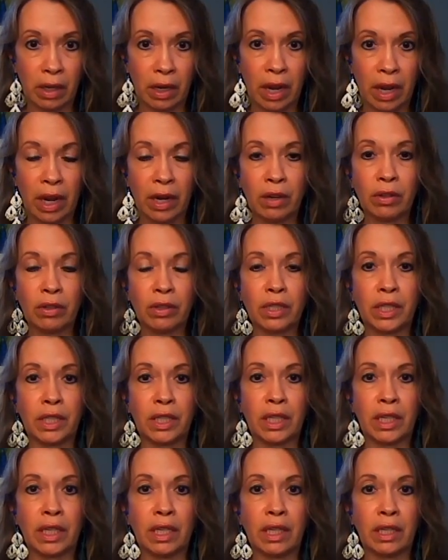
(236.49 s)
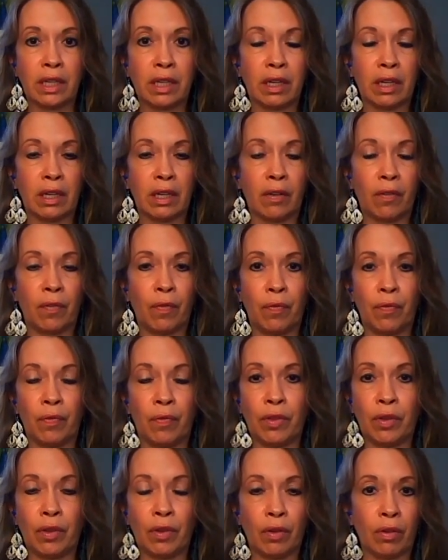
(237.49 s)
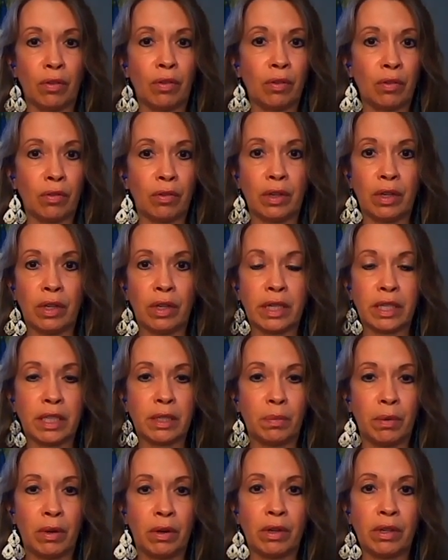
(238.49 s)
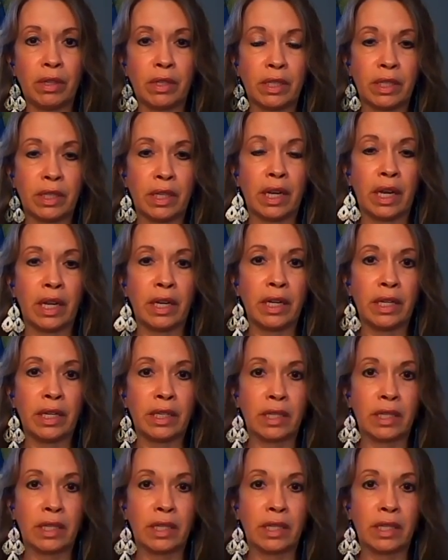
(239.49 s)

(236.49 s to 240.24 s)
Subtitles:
energy if you're experiencing any